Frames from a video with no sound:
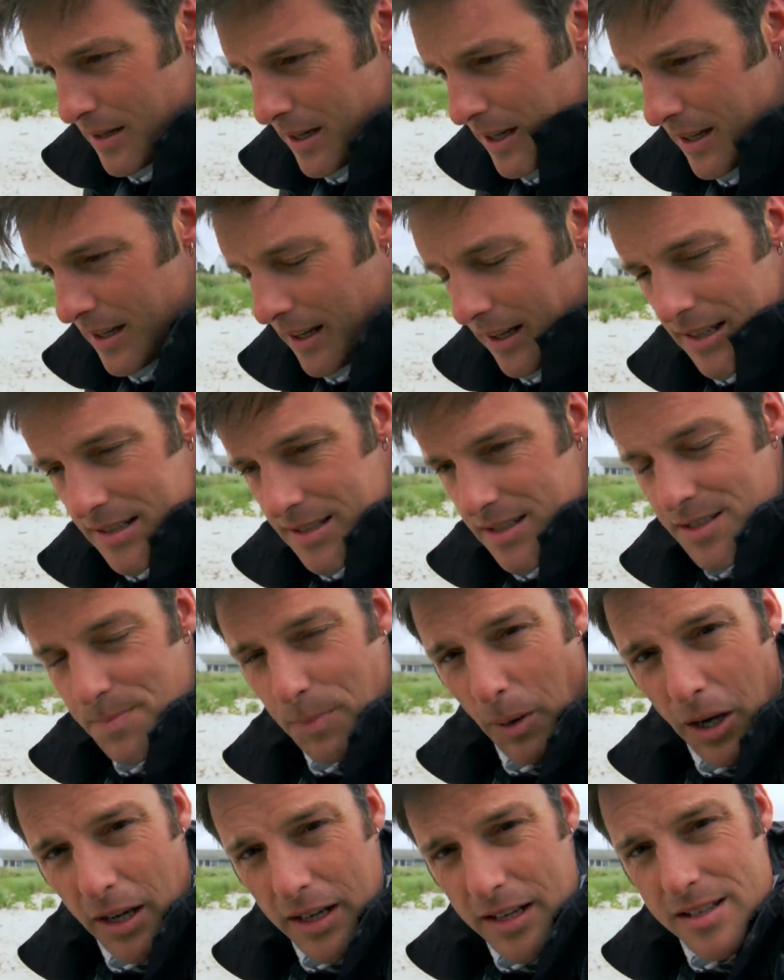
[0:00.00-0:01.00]
uh, I guess, the
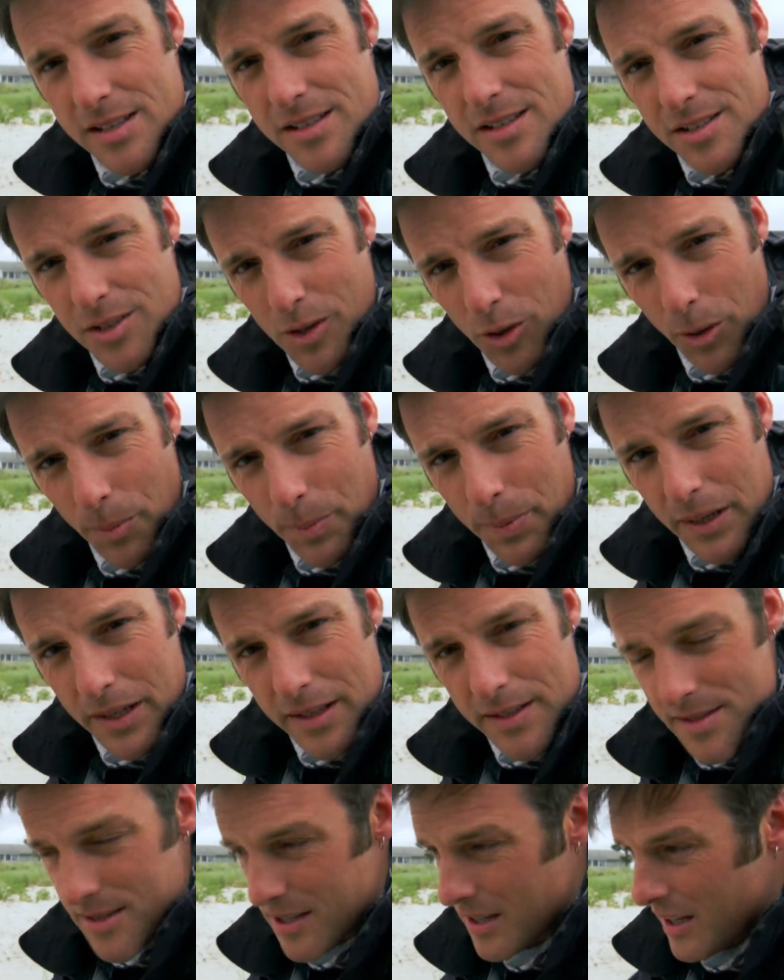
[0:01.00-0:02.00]
spiders, the
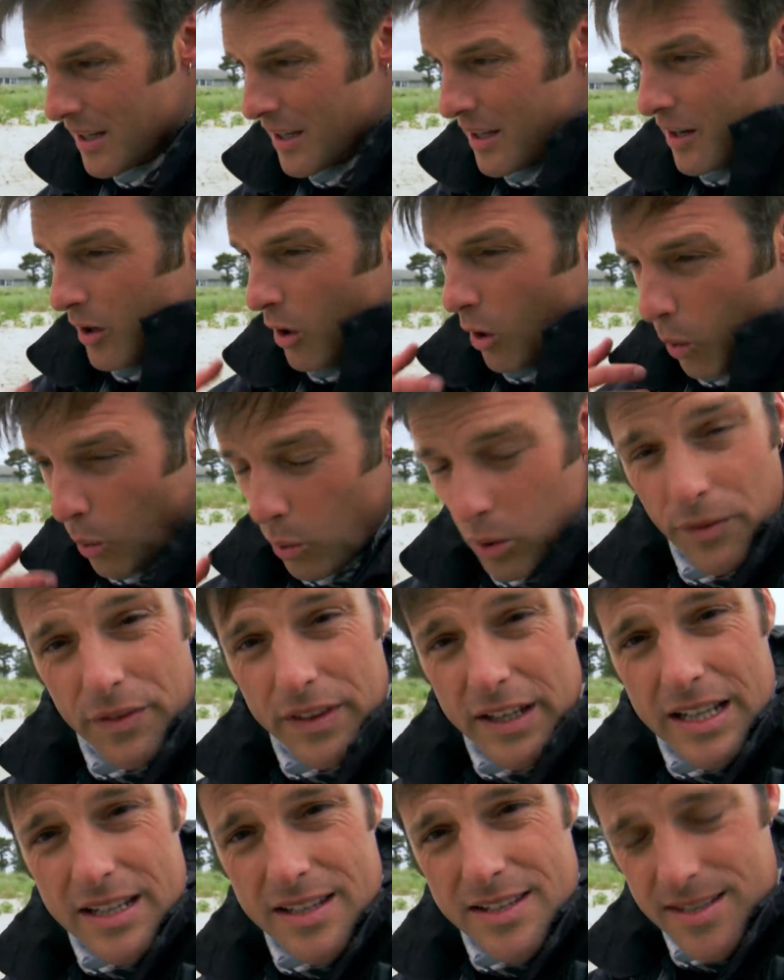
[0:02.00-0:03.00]
scorpions, all of
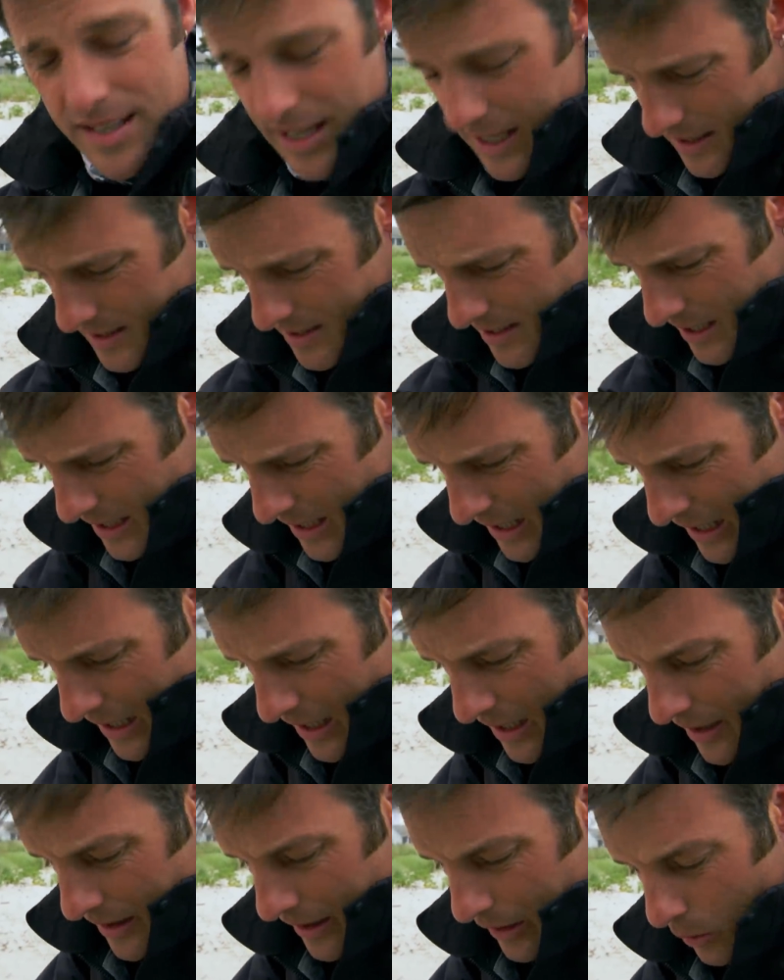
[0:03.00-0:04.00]
the insects.
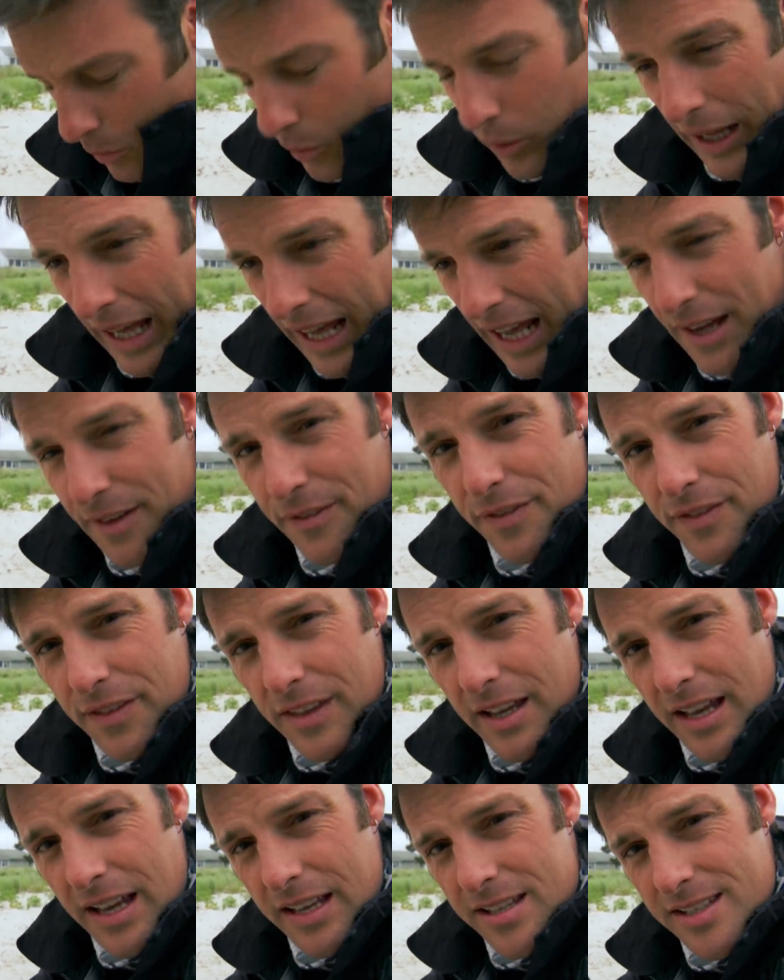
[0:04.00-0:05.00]
They all have
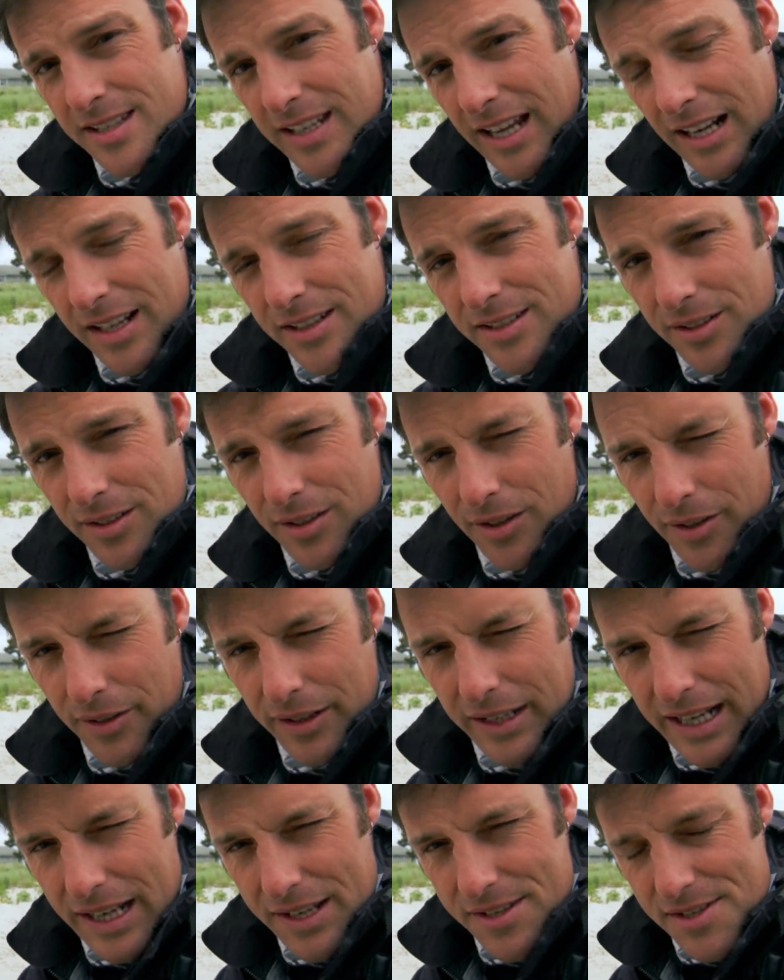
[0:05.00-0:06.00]
their skeleton on
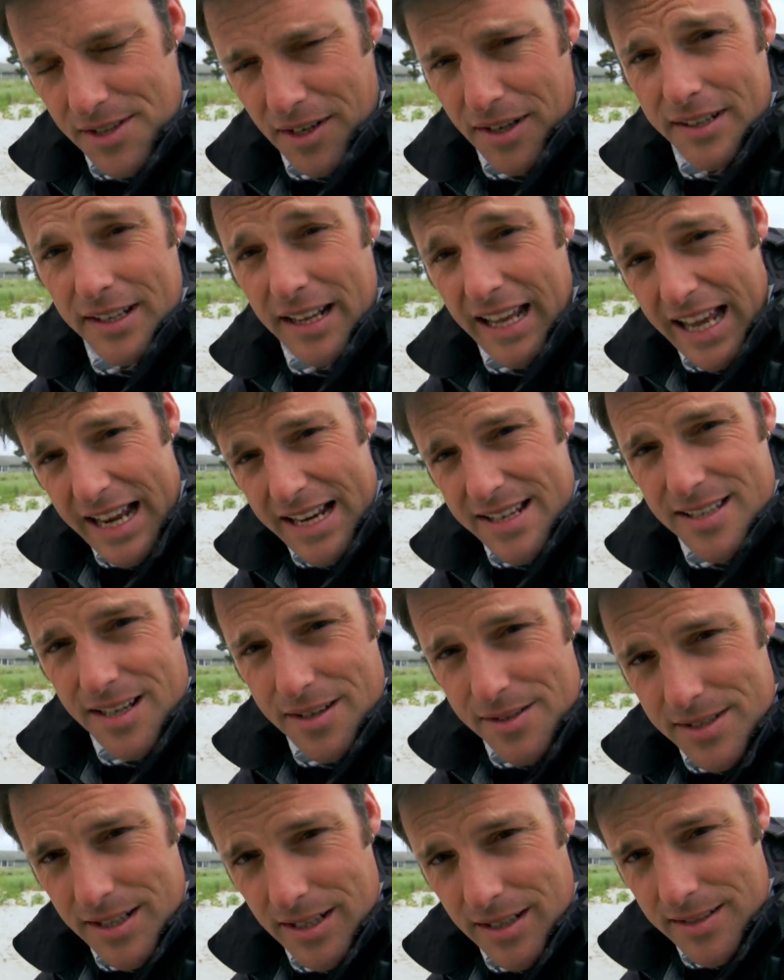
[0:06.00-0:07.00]
the outside, an
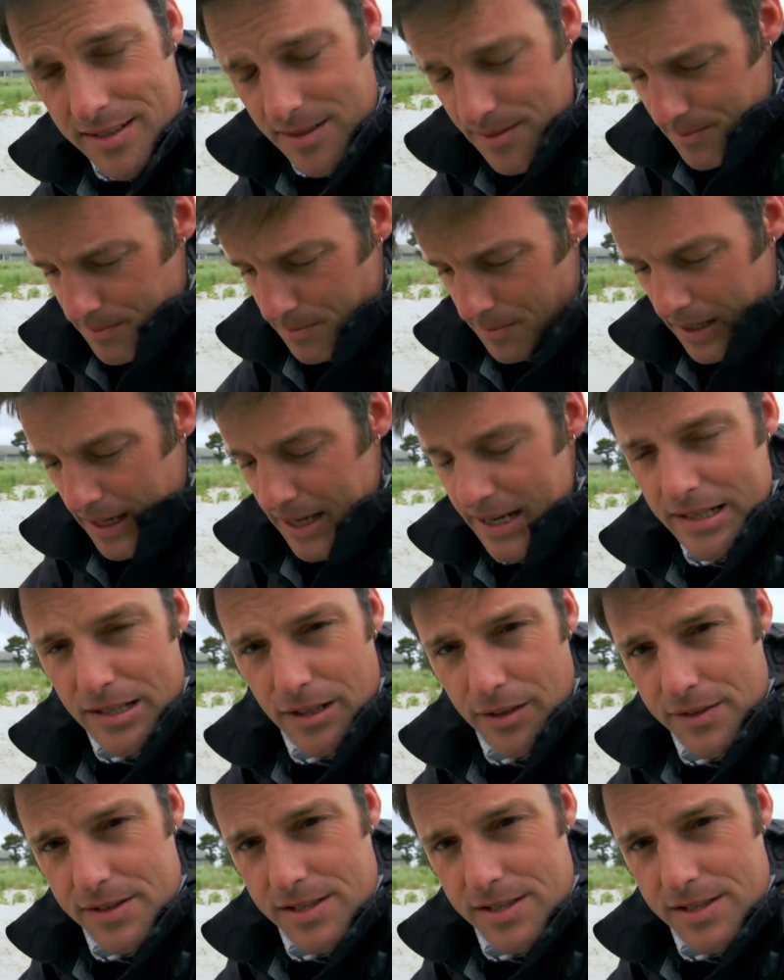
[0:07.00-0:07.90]
exoskeleton made of a